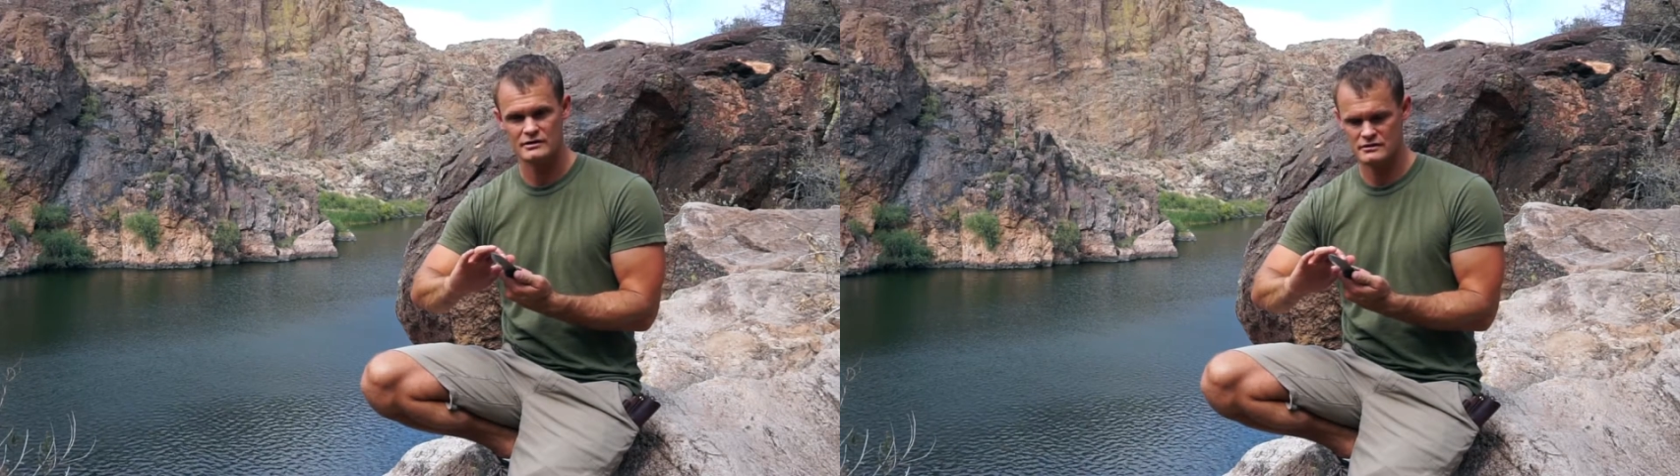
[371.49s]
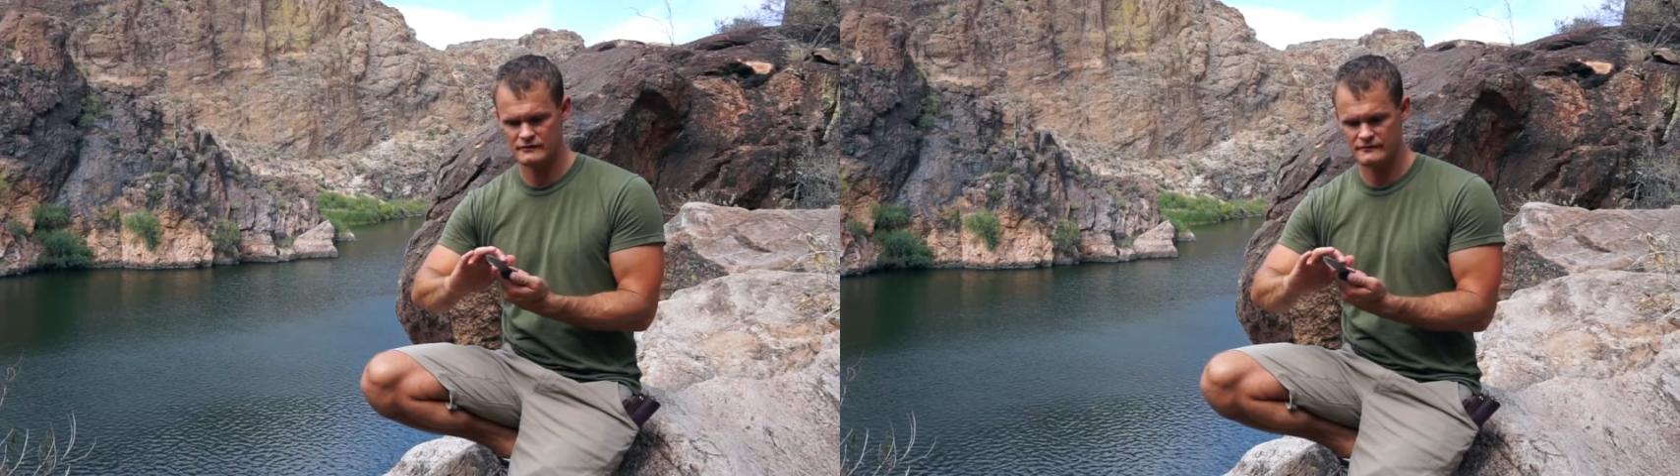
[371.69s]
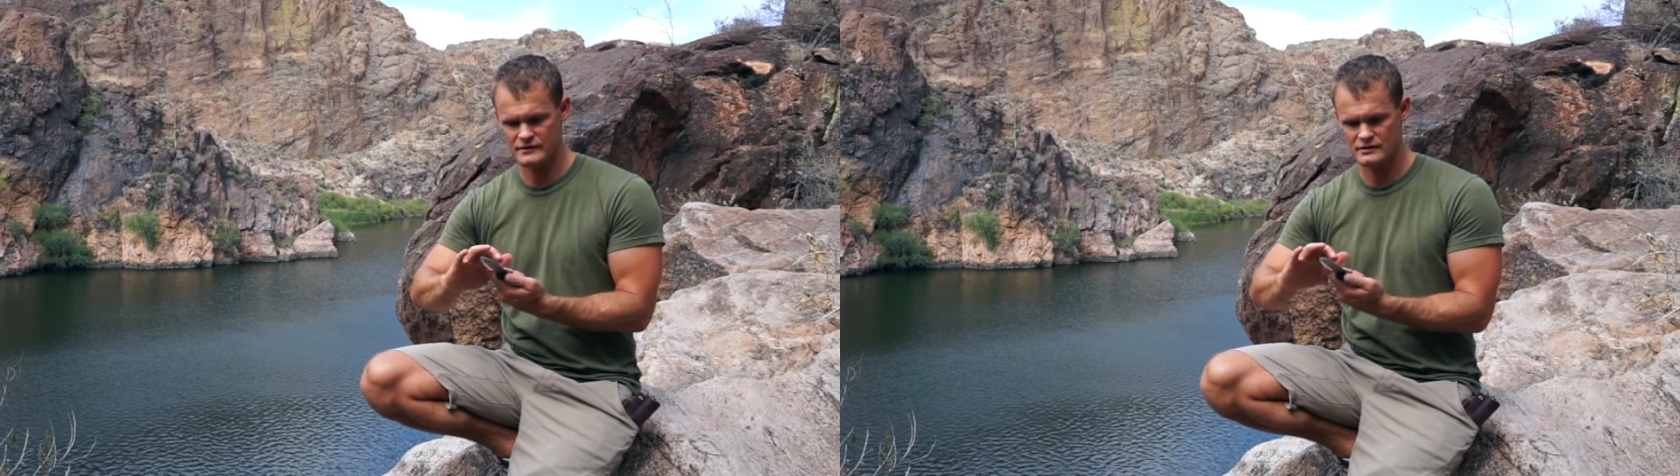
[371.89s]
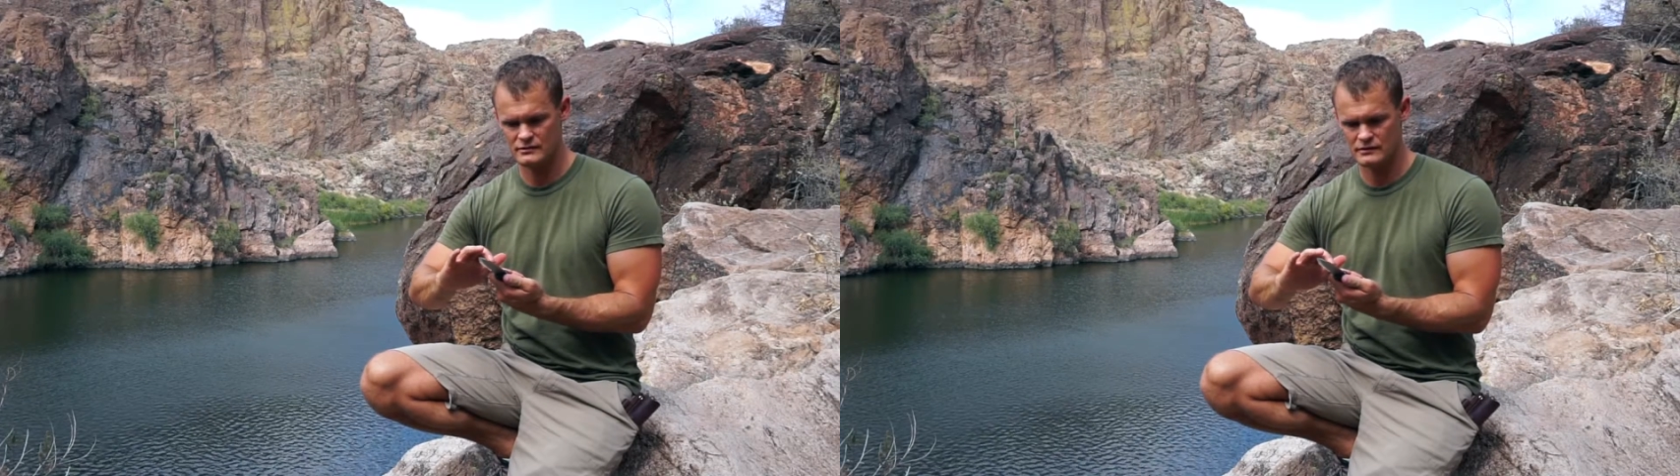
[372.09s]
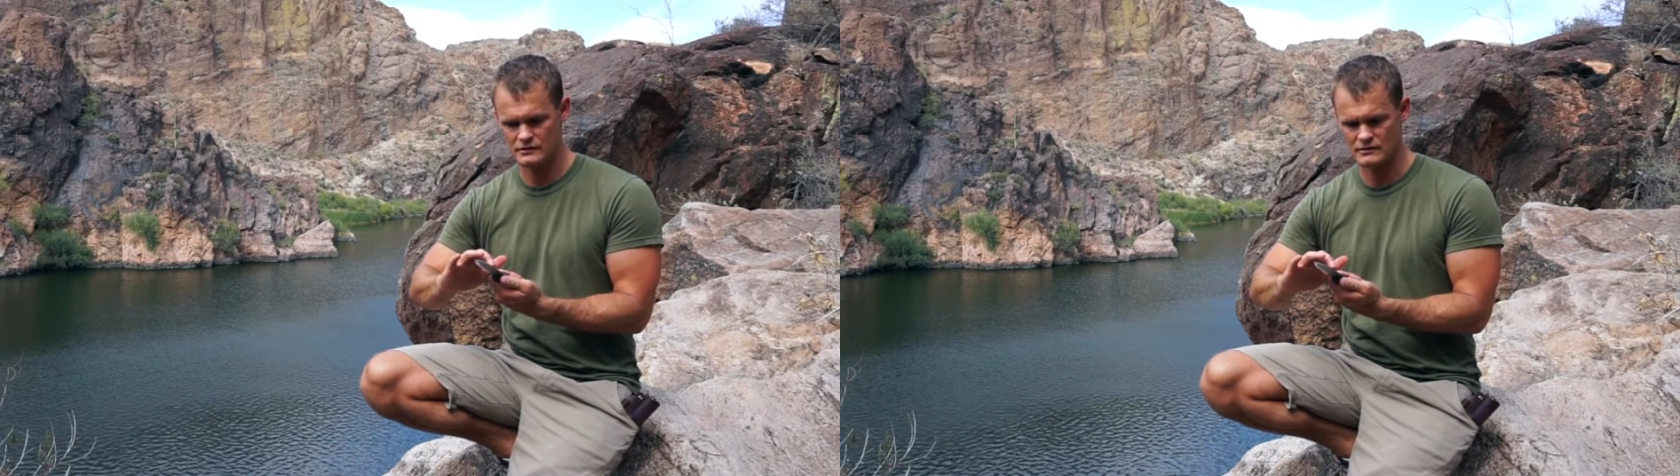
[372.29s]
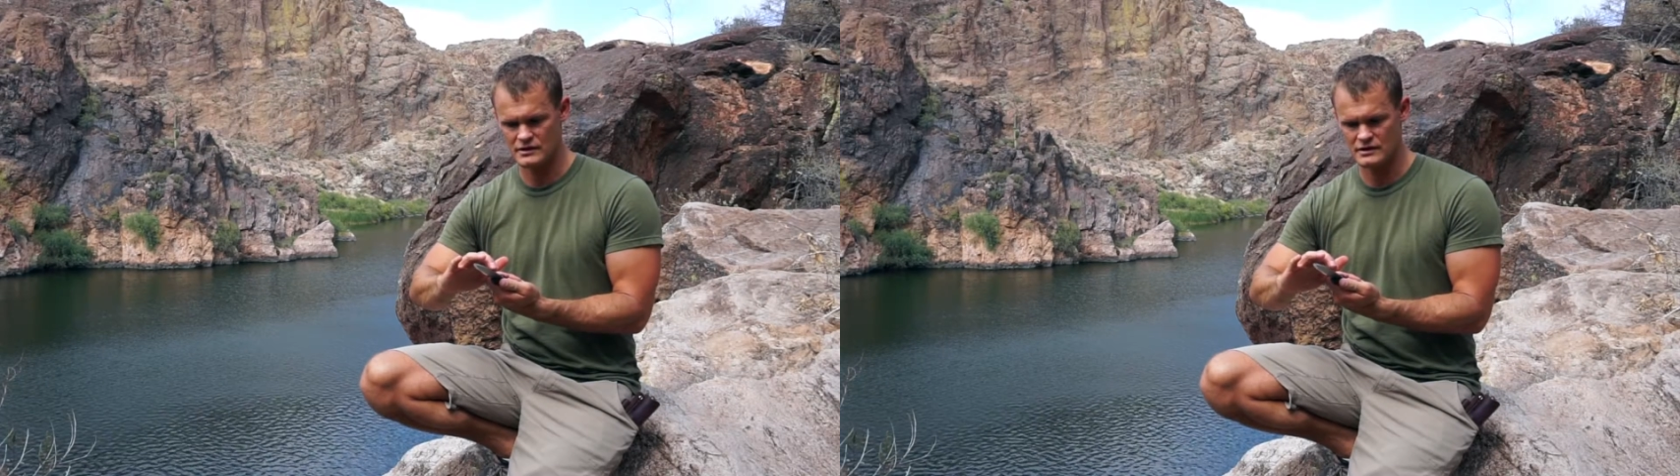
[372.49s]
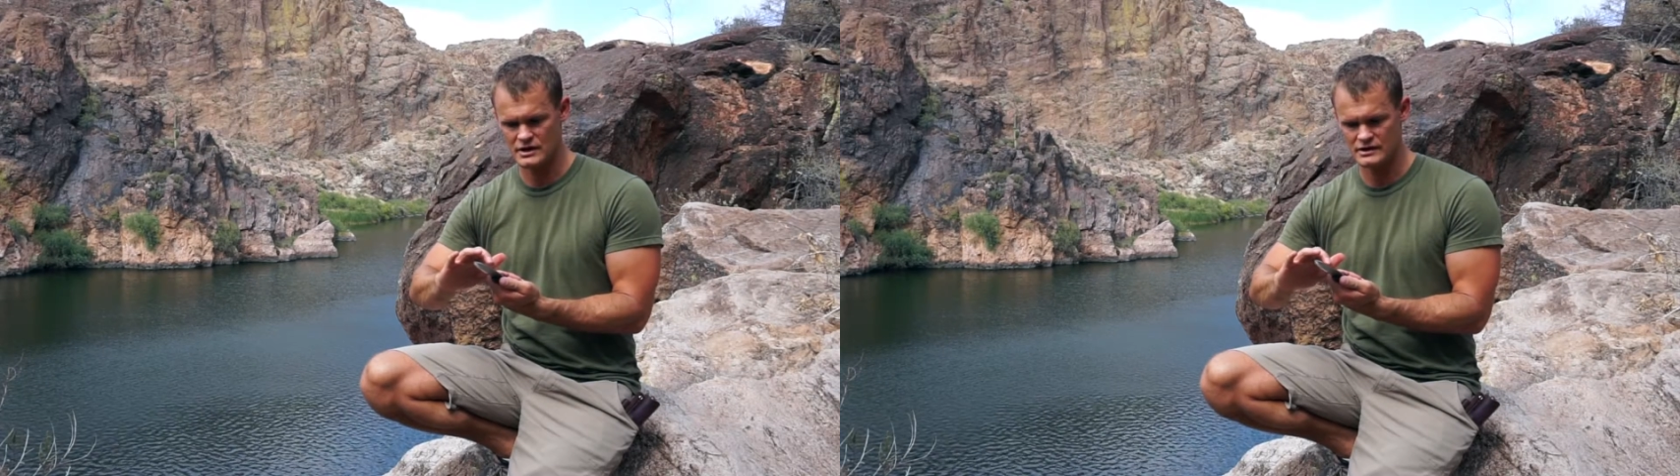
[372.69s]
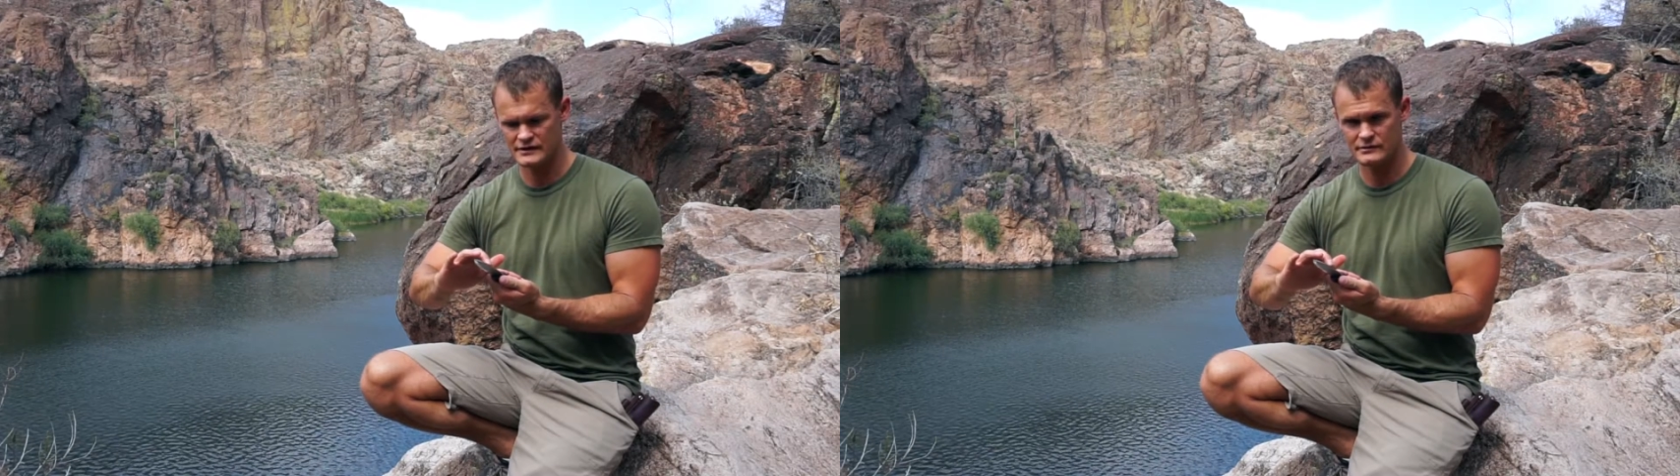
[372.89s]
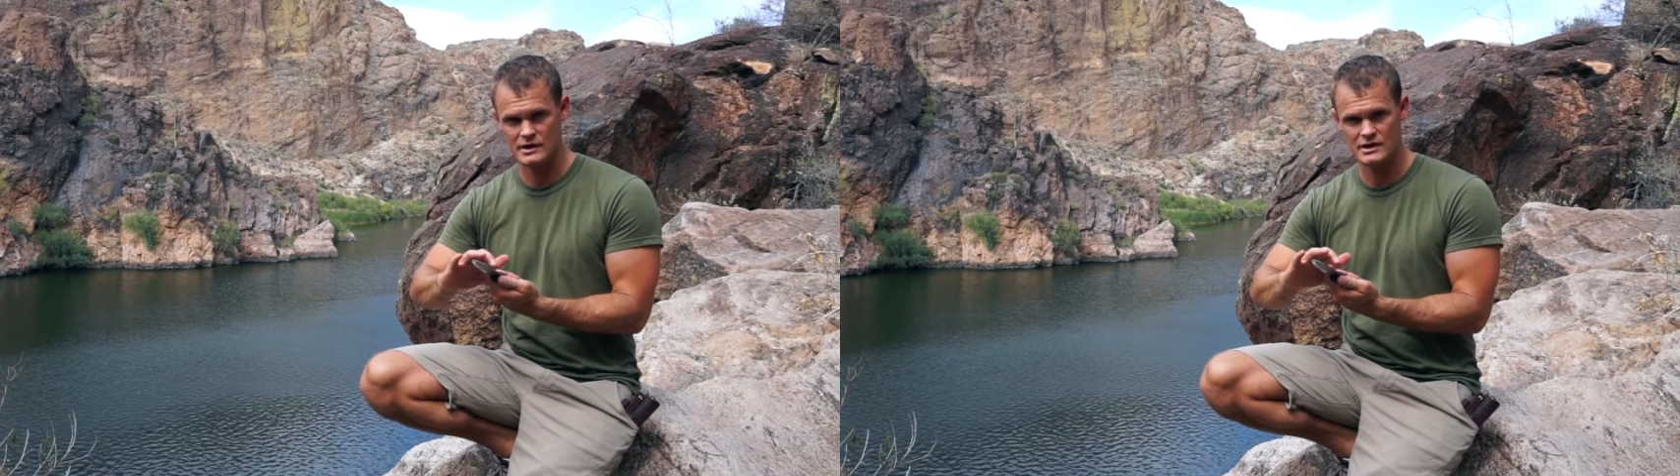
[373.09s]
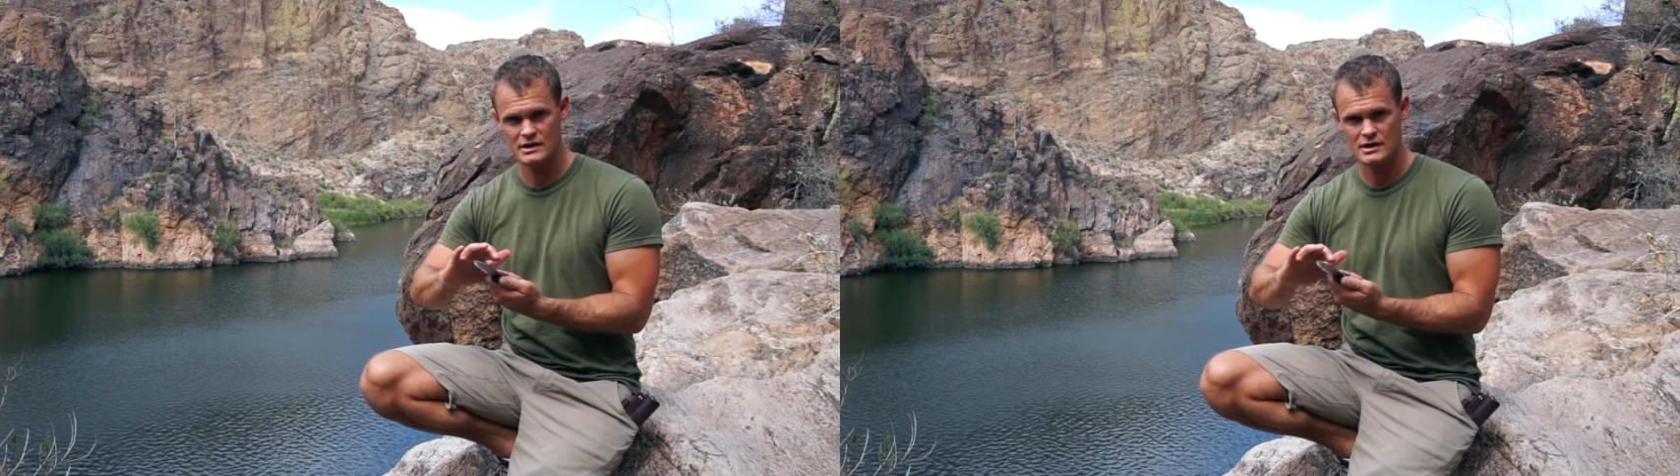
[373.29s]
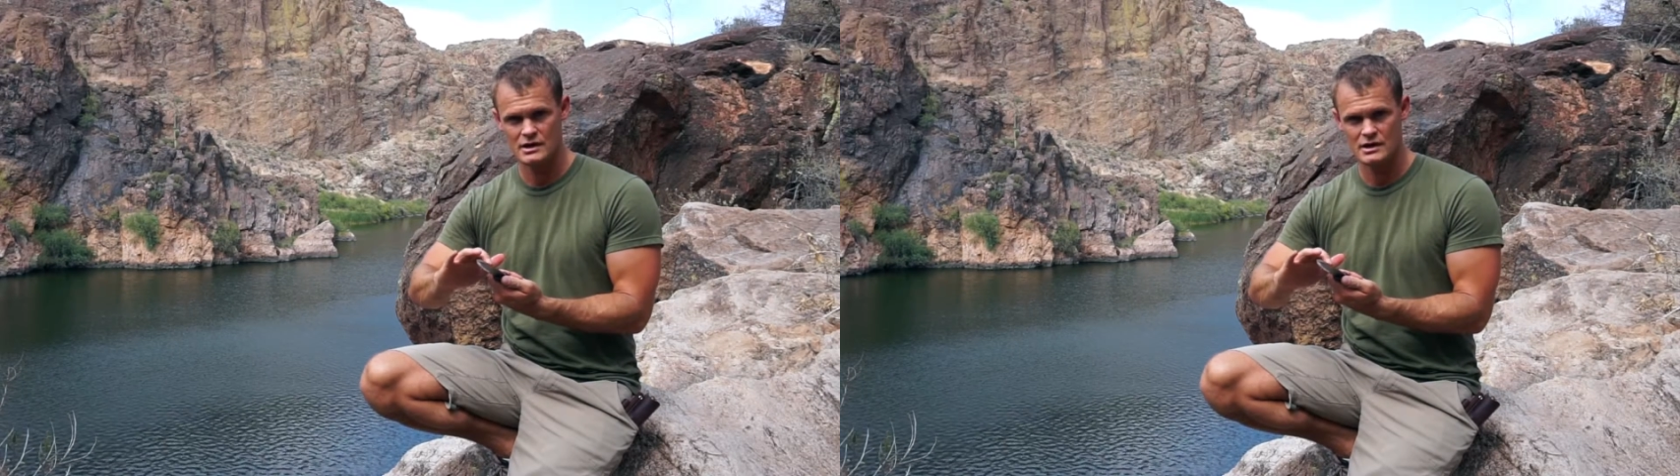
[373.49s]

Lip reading: You can feel it when you run your hand this way,